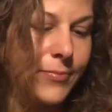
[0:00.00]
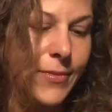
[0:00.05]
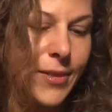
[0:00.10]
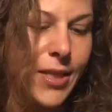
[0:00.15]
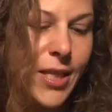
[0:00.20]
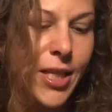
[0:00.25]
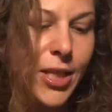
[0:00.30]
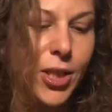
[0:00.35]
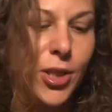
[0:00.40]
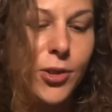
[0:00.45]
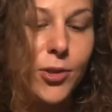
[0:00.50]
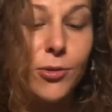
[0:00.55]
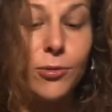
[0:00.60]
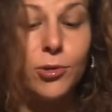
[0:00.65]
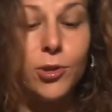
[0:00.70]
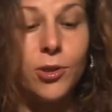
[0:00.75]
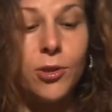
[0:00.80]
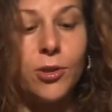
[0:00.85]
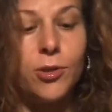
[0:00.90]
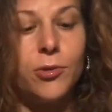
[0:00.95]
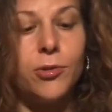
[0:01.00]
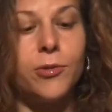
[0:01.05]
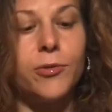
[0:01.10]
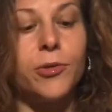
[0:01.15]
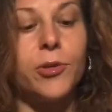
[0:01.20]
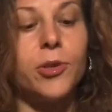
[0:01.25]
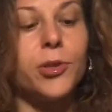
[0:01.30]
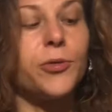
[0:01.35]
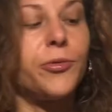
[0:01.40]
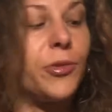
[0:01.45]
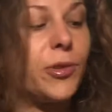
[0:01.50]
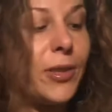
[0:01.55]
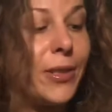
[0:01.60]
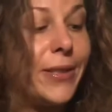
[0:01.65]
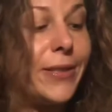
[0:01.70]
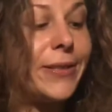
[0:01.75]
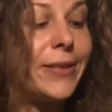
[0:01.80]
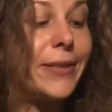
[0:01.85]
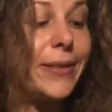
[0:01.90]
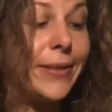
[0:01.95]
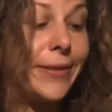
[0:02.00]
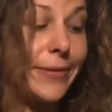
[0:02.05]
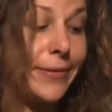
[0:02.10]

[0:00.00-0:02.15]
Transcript: Thank you to the universe for listening.